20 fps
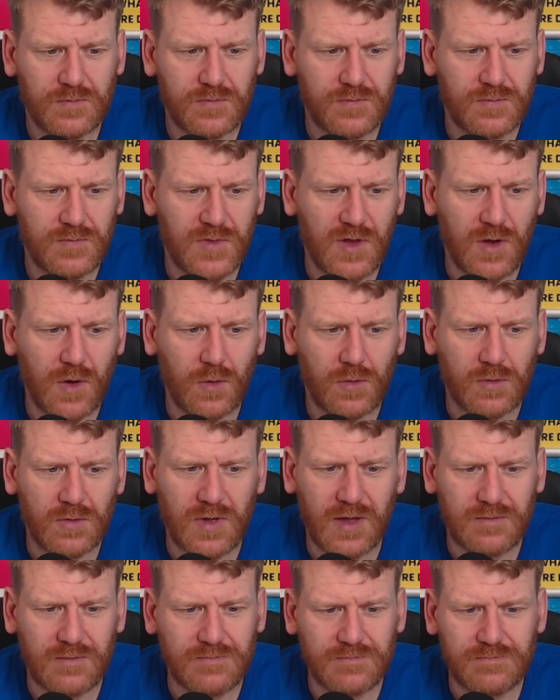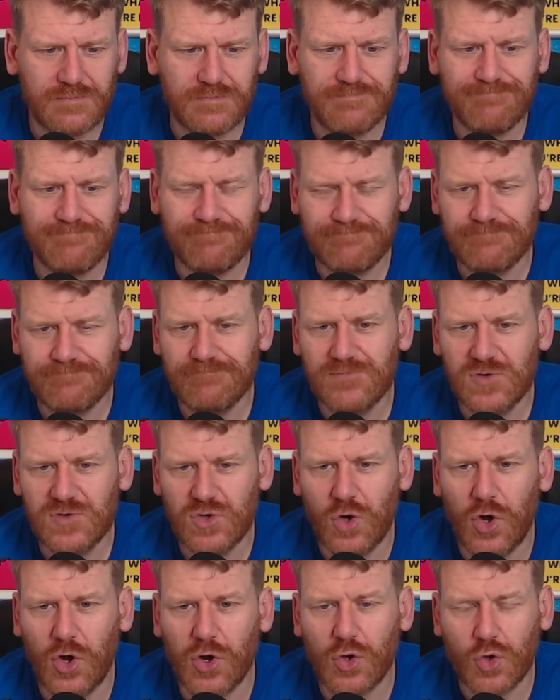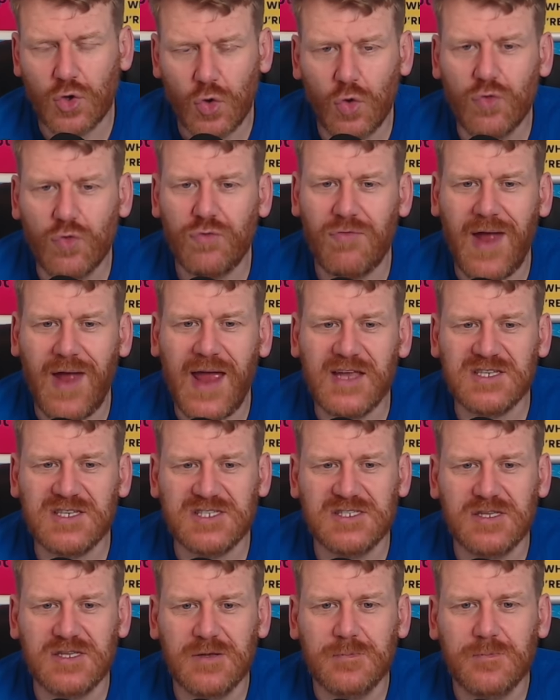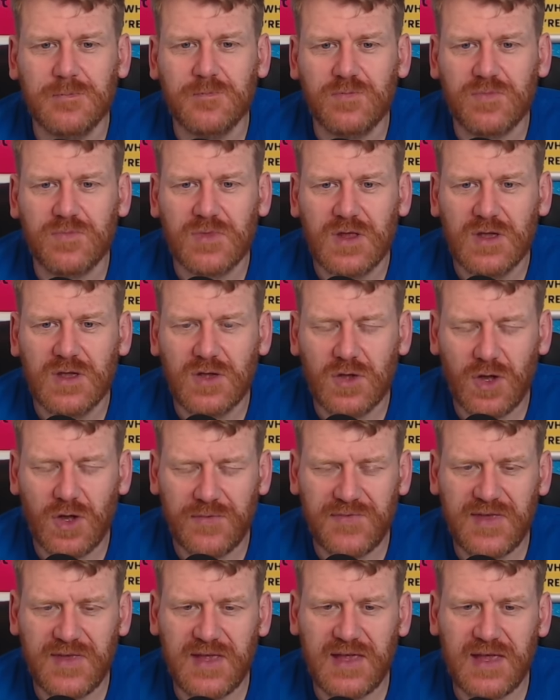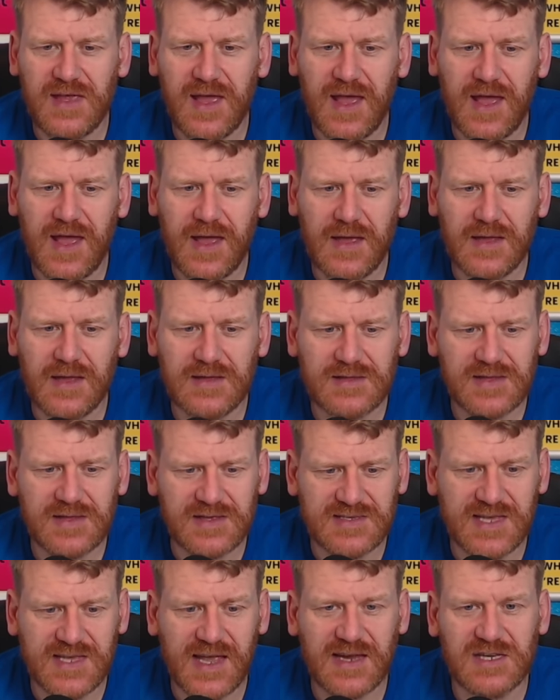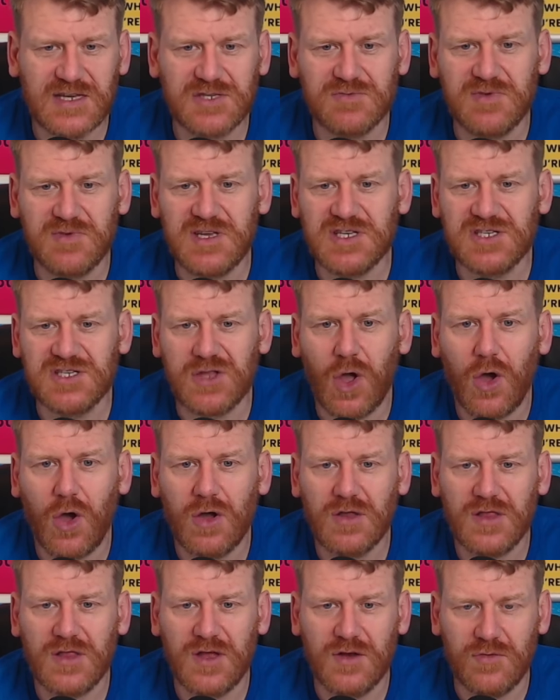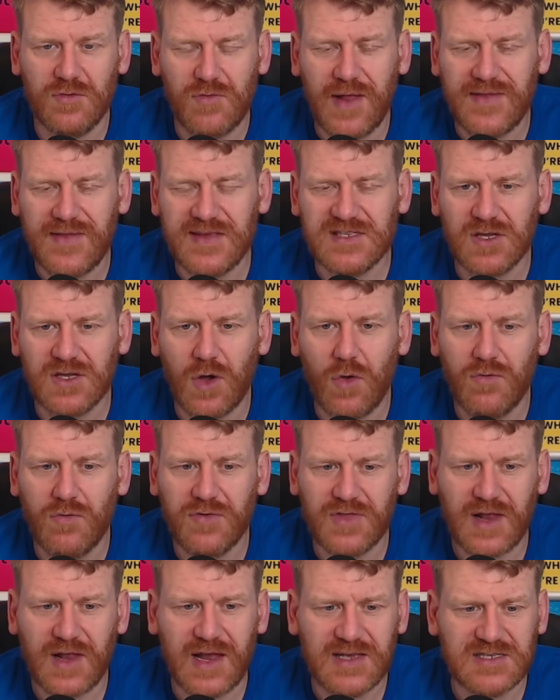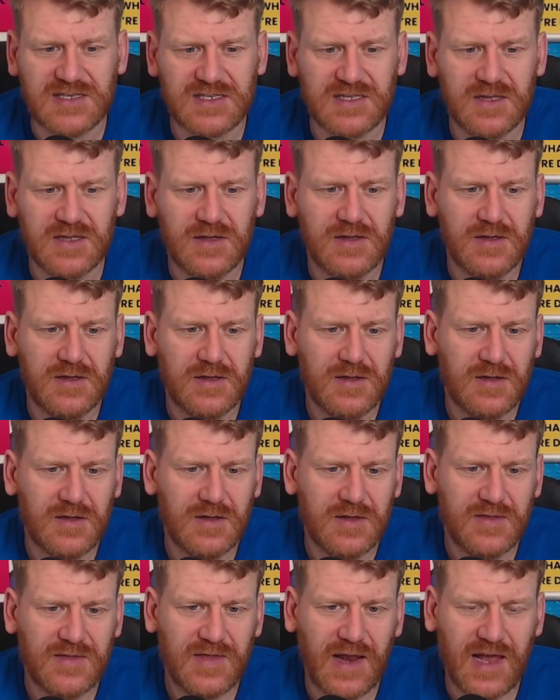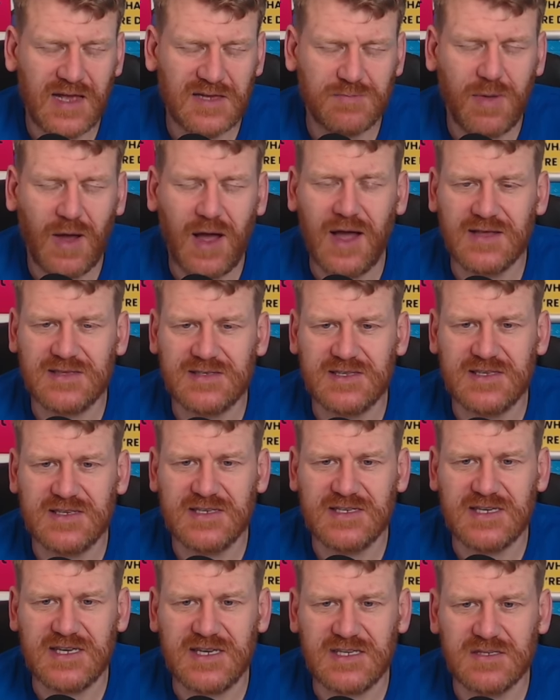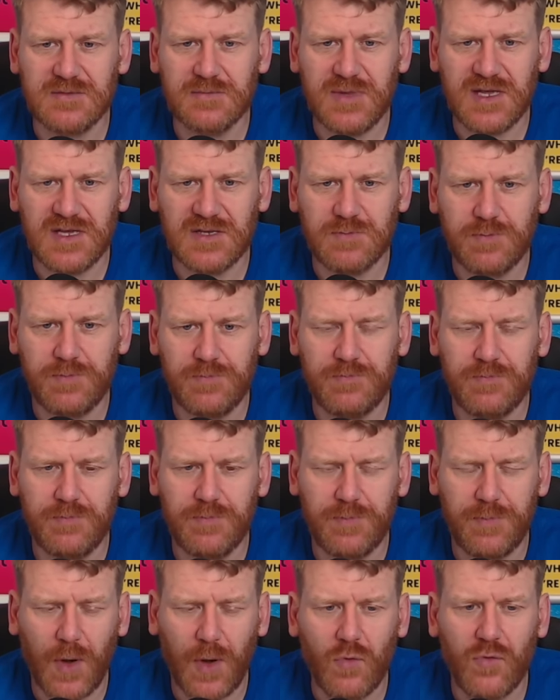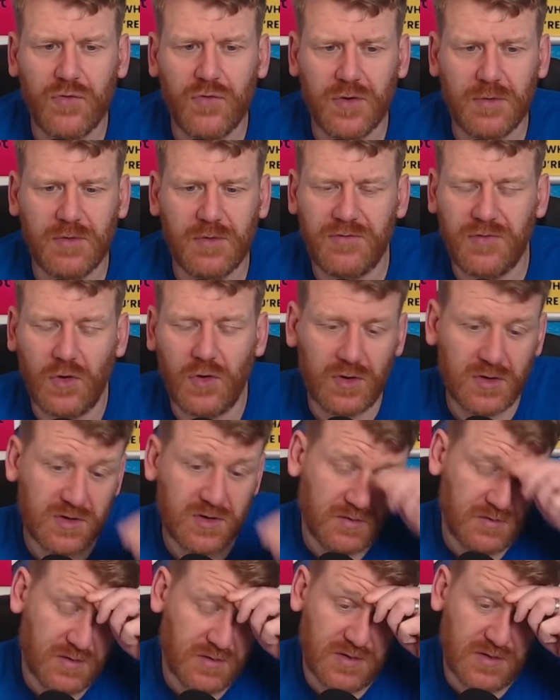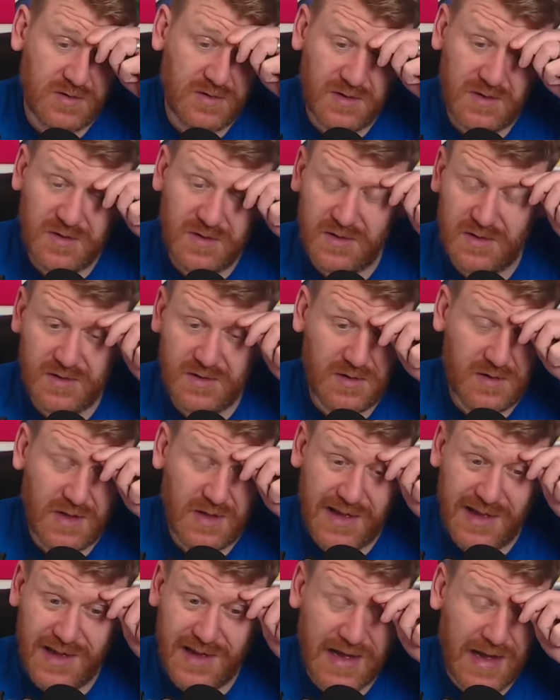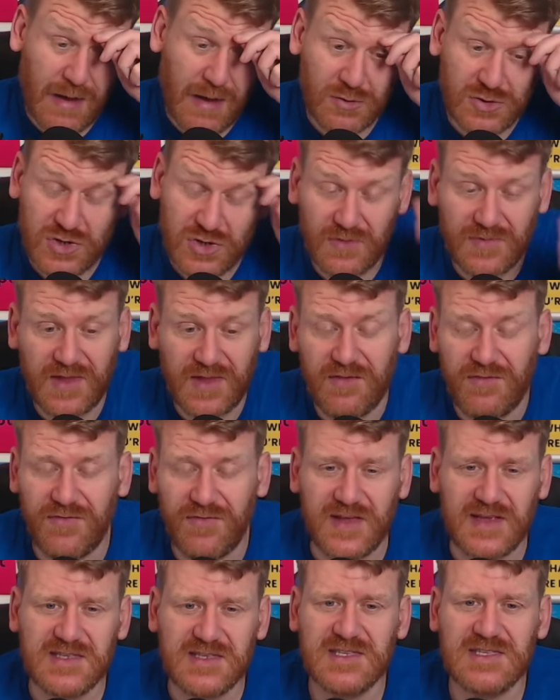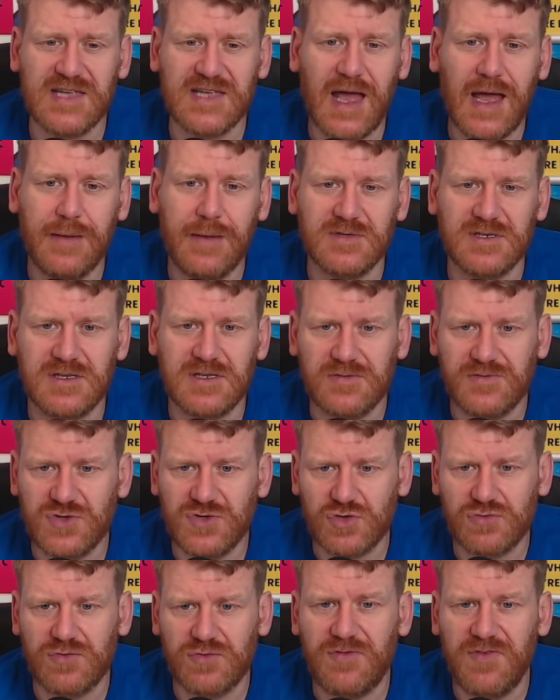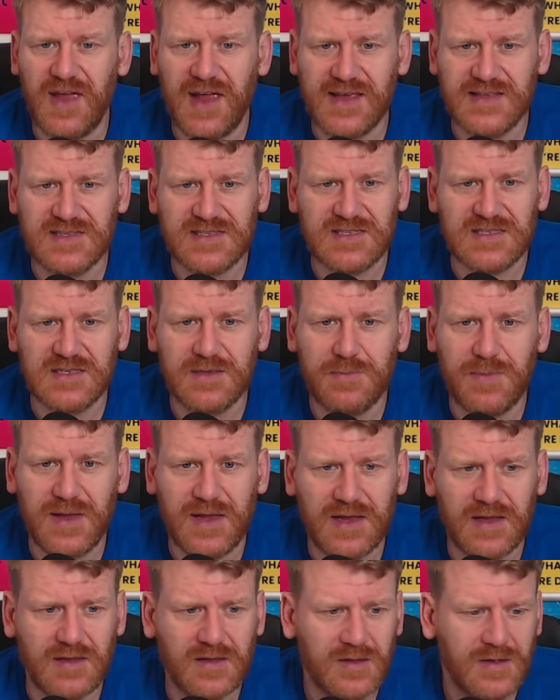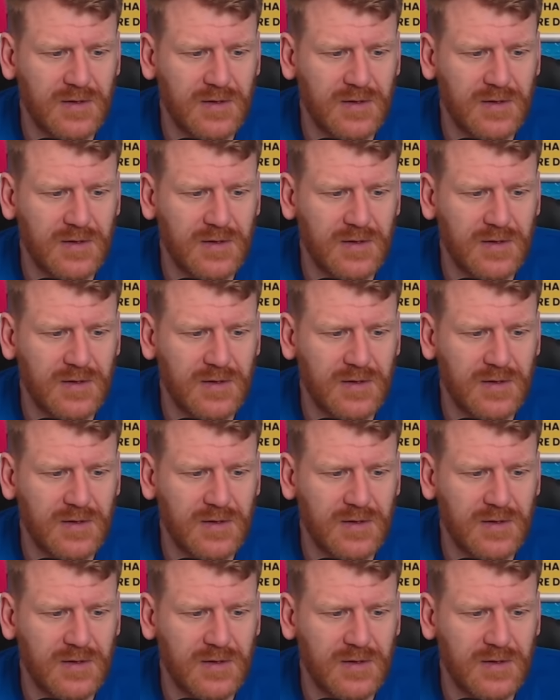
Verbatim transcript: you know, got a good rest, got the uh, the tanks restocked and are ready to go for the last the last part of the season because both of them have looked out on their feet at times and have just reverted to being